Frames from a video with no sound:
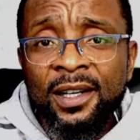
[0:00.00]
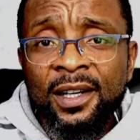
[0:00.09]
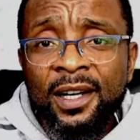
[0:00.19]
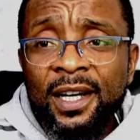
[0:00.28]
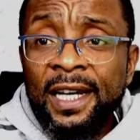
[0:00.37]

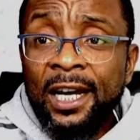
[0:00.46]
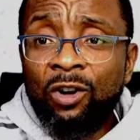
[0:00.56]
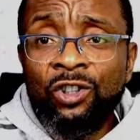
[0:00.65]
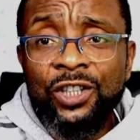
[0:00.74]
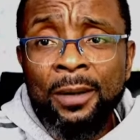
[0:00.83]
In a
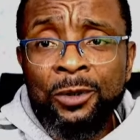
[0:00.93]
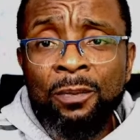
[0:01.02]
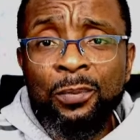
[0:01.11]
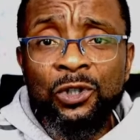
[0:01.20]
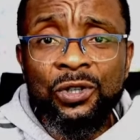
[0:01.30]
contraption
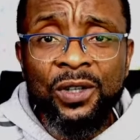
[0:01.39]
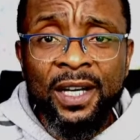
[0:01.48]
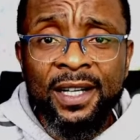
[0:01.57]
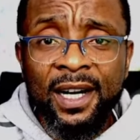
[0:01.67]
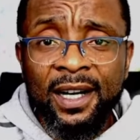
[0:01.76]
put
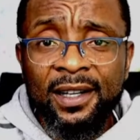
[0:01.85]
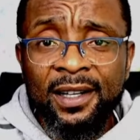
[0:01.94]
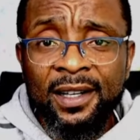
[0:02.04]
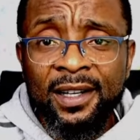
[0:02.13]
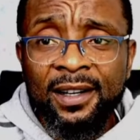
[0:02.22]
together,
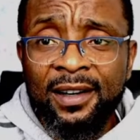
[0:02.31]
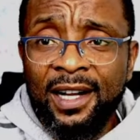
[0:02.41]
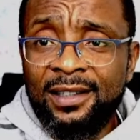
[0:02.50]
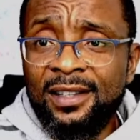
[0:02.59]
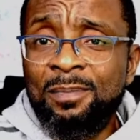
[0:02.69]
that
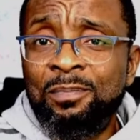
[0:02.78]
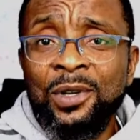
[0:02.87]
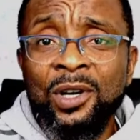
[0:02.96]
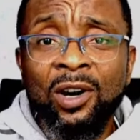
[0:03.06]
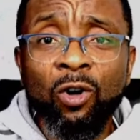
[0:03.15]
is pure
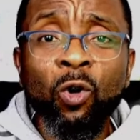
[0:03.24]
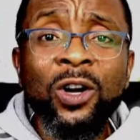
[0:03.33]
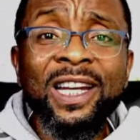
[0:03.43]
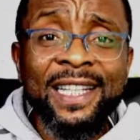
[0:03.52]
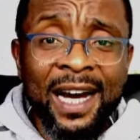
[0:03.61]

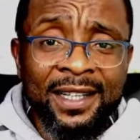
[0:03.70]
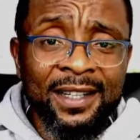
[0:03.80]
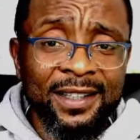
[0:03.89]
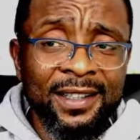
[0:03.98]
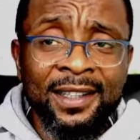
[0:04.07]

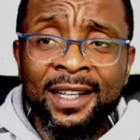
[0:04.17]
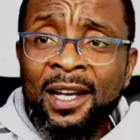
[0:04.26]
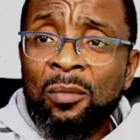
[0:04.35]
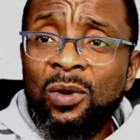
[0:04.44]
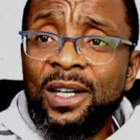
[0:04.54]
oligarchy,
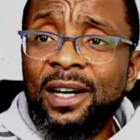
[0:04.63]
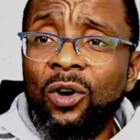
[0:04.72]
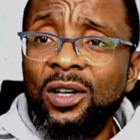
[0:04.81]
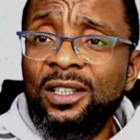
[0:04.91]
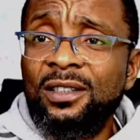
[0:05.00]
but they
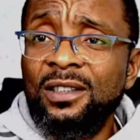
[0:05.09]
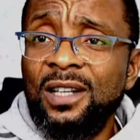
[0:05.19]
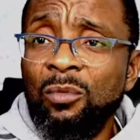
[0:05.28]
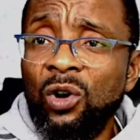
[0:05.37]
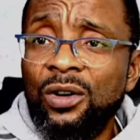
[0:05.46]
call it
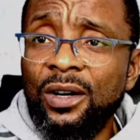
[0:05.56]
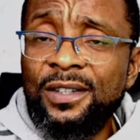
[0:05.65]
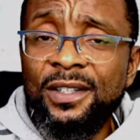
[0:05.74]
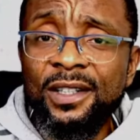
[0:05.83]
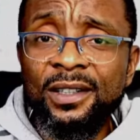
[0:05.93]

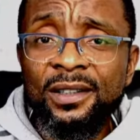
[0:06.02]
democracy.